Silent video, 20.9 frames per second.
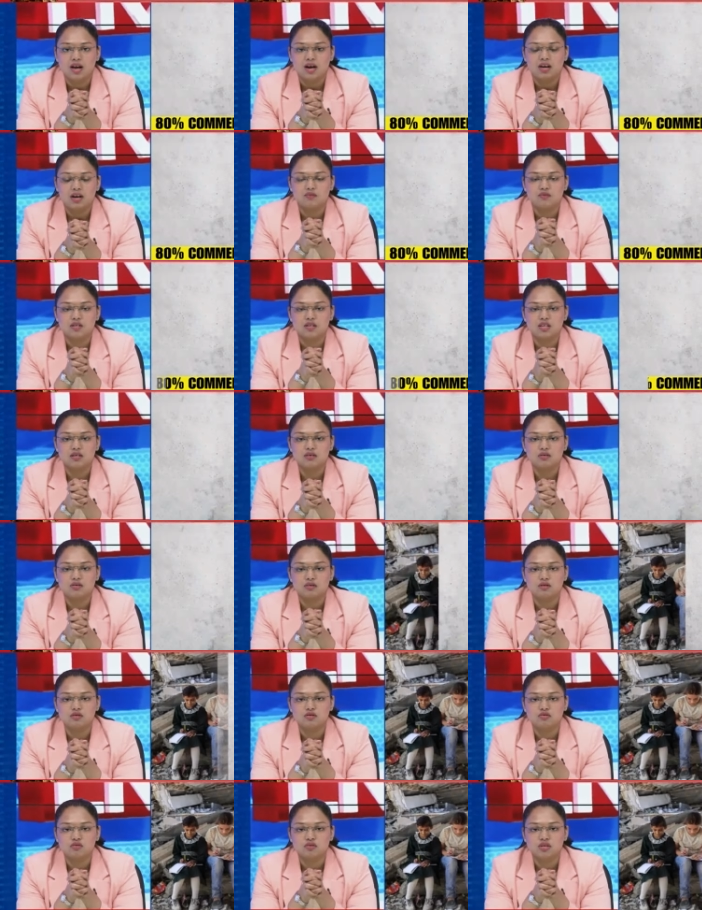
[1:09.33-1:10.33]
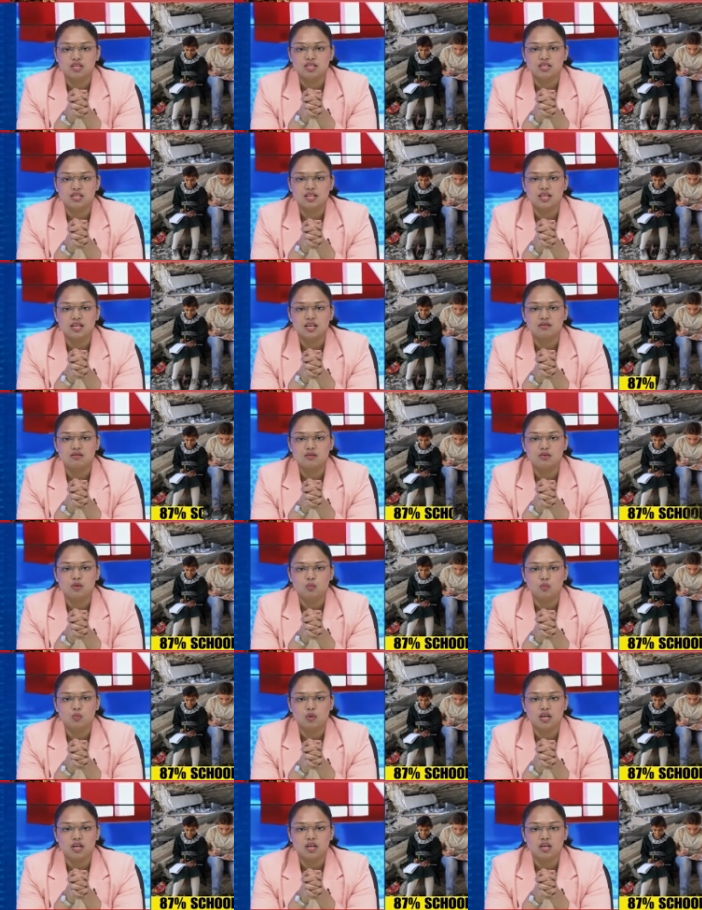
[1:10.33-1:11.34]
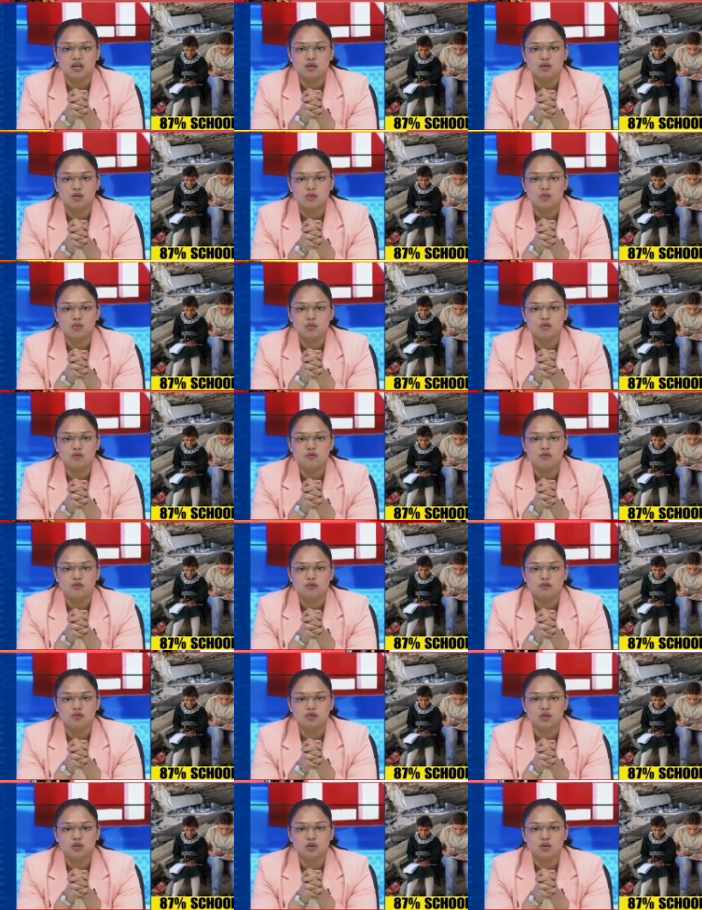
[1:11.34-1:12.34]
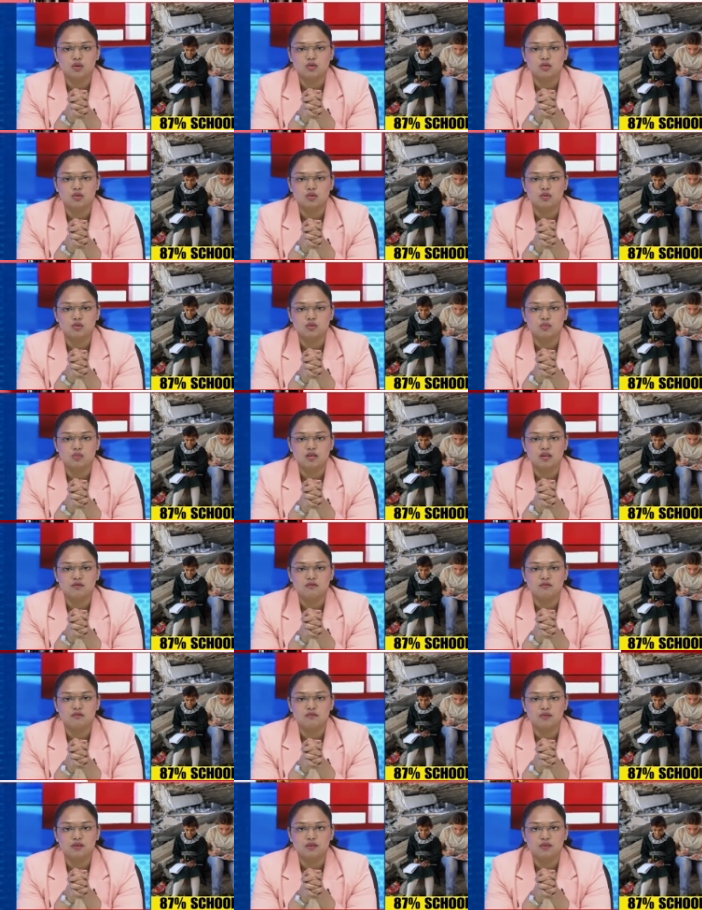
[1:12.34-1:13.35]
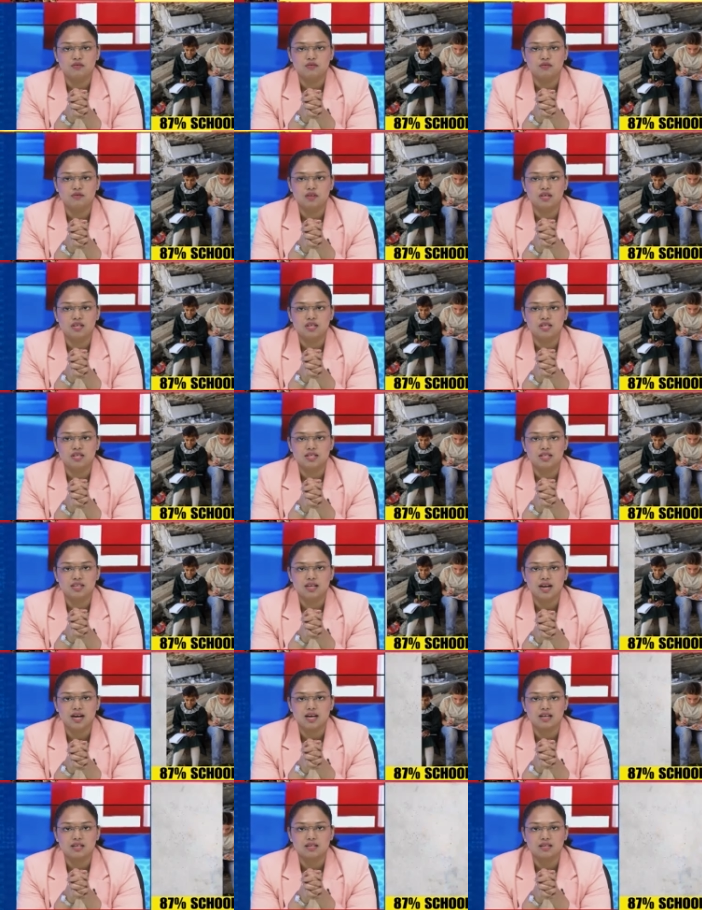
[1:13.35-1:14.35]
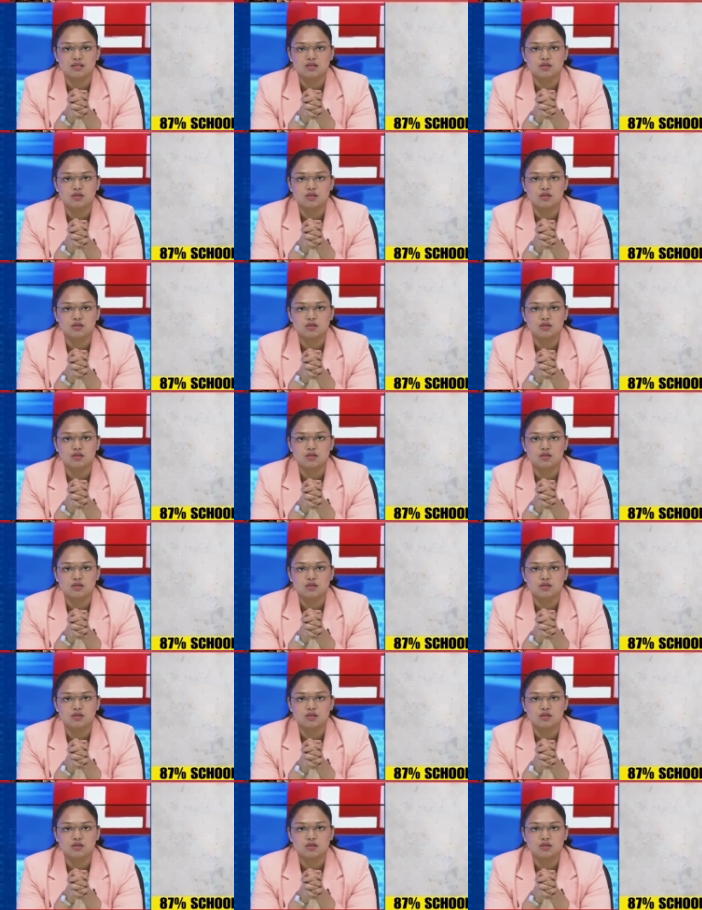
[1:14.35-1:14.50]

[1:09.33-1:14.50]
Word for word: have taken to the streets in the wake of the October 5th attacks.